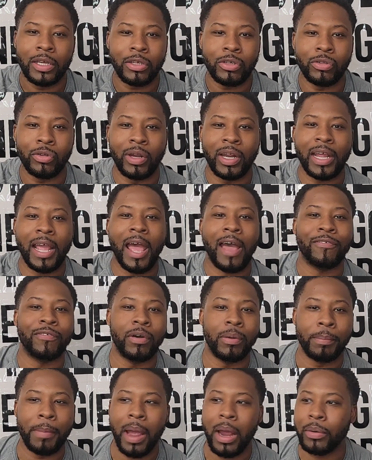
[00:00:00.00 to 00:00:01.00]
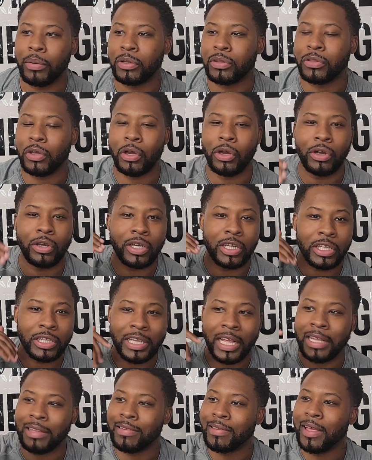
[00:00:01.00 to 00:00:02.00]
they have a marathon
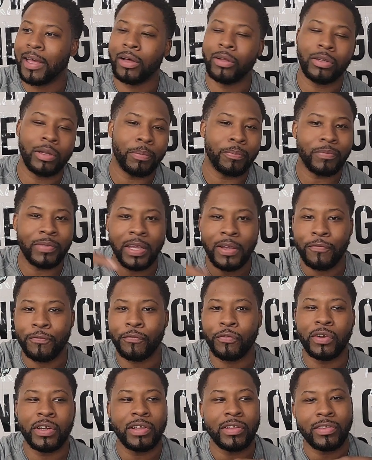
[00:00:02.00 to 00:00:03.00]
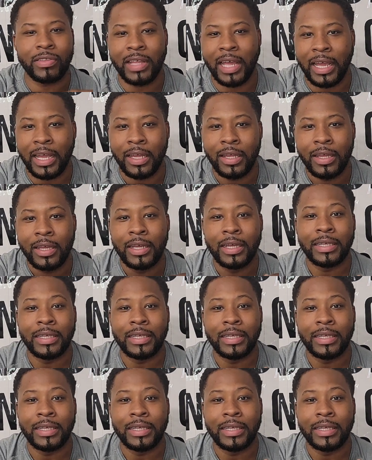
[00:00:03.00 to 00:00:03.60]
and they tell their friends that